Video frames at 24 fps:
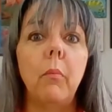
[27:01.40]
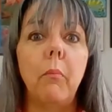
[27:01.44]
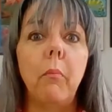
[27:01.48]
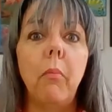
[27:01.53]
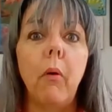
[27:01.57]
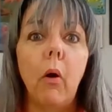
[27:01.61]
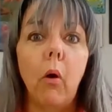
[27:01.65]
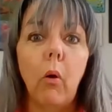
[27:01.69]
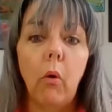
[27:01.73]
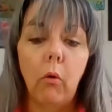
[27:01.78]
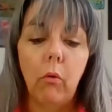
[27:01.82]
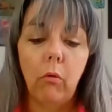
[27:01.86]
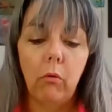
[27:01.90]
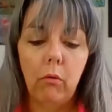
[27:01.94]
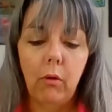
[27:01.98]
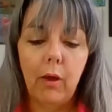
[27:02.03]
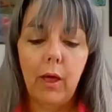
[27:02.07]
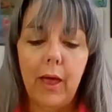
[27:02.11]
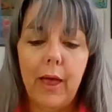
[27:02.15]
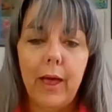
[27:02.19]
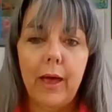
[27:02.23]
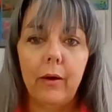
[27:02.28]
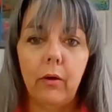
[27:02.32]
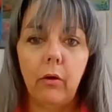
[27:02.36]
a bowl
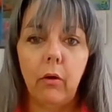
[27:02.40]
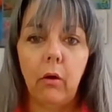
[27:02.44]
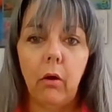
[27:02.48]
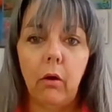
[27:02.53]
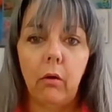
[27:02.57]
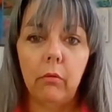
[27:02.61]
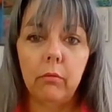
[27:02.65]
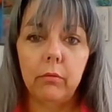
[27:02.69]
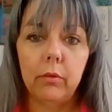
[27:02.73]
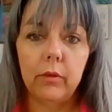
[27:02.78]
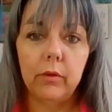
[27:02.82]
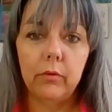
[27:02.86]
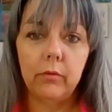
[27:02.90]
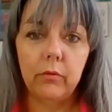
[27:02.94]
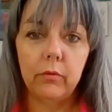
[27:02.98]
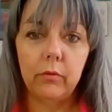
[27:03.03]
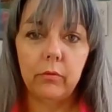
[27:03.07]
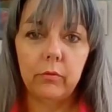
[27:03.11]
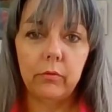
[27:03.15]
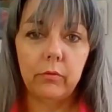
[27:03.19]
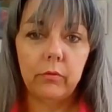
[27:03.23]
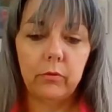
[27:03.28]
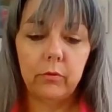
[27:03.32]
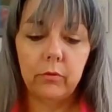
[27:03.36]
at all. This
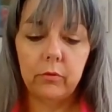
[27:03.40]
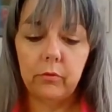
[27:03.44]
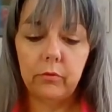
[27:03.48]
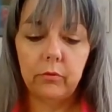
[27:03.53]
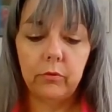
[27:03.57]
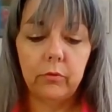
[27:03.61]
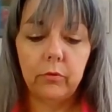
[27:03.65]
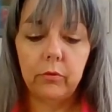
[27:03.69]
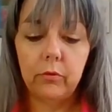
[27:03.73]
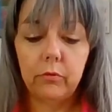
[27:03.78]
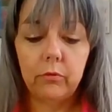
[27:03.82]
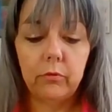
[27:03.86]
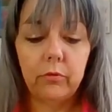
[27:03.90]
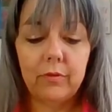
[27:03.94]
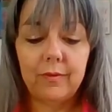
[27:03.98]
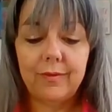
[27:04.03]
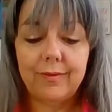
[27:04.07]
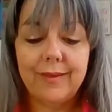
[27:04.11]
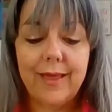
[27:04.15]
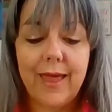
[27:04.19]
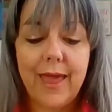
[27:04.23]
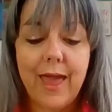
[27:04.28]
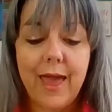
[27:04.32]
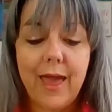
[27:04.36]
is just
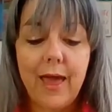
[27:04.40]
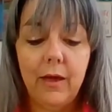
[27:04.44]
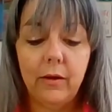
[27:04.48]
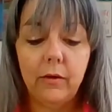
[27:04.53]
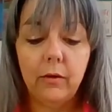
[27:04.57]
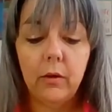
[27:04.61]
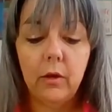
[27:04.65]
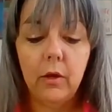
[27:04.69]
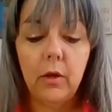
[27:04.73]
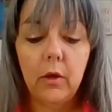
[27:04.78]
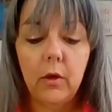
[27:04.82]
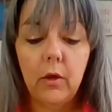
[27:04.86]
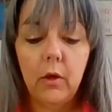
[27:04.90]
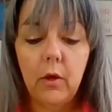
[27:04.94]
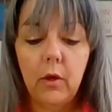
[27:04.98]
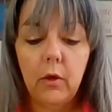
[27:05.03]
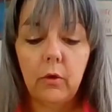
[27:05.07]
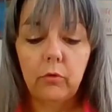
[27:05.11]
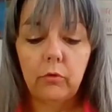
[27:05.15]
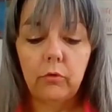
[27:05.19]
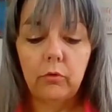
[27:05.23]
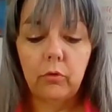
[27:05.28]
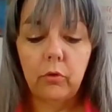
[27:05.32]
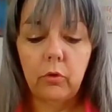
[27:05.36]
sad.
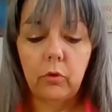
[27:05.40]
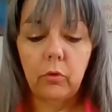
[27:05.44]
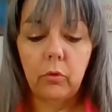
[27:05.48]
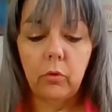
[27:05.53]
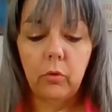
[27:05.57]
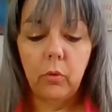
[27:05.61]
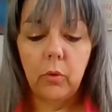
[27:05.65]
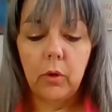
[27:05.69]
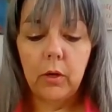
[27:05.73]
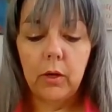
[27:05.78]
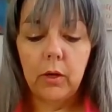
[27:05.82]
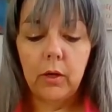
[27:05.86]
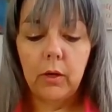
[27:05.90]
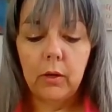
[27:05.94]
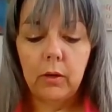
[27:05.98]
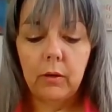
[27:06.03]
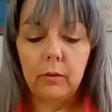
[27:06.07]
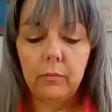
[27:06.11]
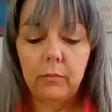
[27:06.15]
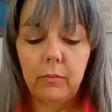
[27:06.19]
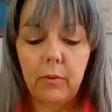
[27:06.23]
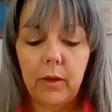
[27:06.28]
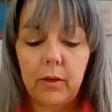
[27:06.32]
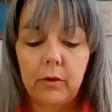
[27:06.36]

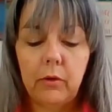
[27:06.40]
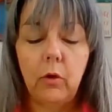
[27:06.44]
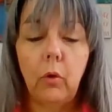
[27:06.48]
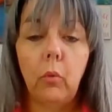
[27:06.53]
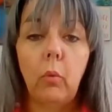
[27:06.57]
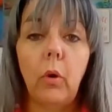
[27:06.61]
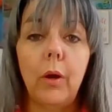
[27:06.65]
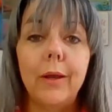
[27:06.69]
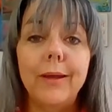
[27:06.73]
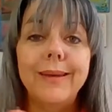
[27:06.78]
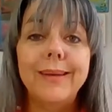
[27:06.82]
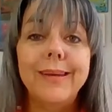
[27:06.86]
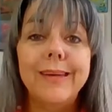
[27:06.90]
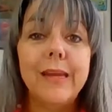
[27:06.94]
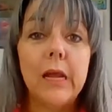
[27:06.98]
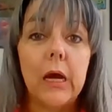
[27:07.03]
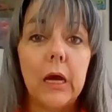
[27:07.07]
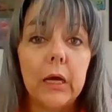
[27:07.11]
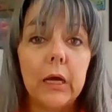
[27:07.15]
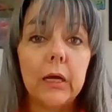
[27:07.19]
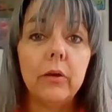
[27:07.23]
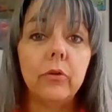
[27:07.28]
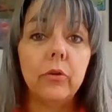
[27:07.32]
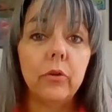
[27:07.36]
So I know what
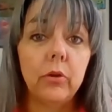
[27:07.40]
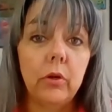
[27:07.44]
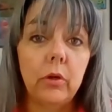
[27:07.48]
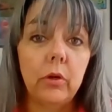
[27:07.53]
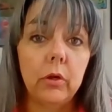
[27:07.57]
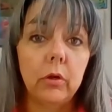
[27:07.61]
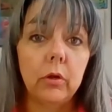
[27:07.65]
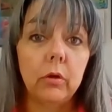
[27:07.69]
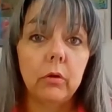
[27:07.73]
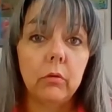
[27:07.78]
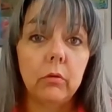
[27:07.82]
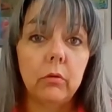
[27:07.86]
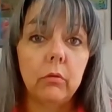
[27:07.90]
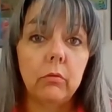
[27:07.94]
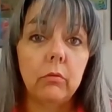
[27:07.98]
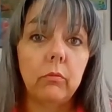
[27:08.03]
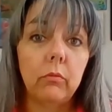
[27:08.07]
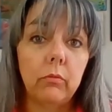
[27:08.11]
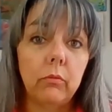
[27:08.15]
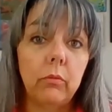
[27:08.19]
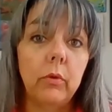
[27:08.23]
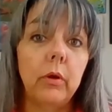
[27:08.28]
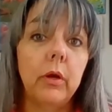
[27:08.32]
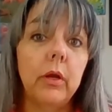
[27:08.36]
not to do
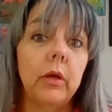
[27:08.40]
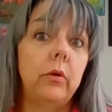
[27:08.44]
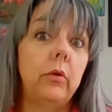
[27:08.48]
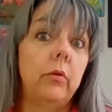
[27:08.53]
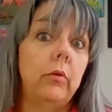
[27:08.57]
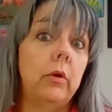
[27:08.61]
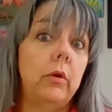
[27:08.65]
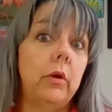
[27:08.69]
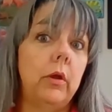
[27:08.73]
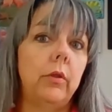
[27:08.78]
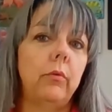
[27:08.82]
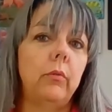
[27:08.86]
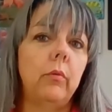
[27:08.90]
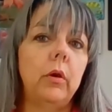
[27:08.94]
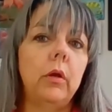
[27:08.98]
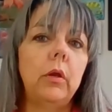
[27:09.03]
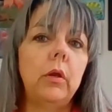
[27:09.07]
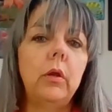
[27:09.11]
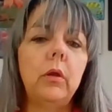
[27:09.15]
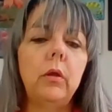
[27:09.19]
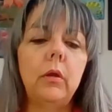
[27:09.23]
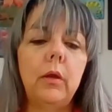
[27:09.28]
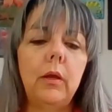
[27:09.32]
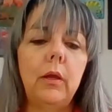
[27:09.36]
when I do another
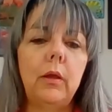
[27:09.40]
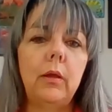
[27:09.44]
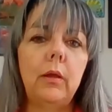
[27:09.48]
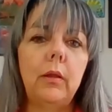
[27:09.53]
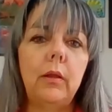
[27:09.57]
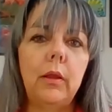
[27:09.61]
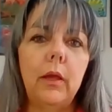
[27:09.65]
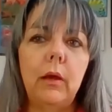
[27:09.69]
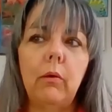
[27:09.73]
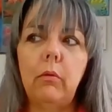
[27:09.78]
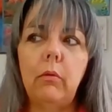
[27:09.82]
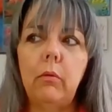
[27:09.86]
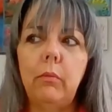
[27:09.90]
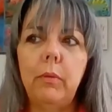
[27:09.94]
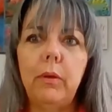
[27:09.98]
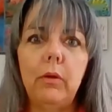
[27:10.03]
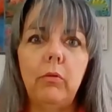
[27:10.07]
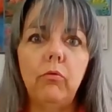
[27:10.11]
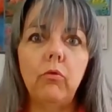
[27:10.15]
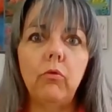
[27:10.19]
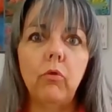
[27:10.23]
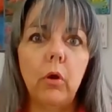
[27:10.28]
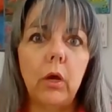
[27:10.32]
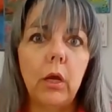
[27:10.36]
one, and that would
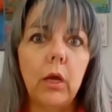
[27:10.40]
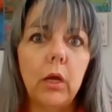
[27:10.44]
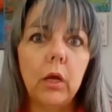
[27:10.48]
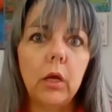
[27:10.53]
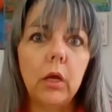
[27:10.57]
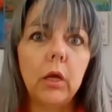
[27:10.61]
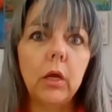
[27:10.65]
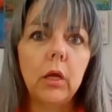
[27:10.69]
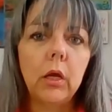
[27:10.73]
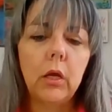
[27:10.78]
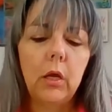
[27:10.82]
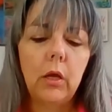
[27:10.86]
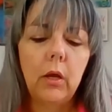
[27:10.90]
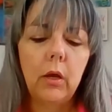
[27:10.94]
be drink.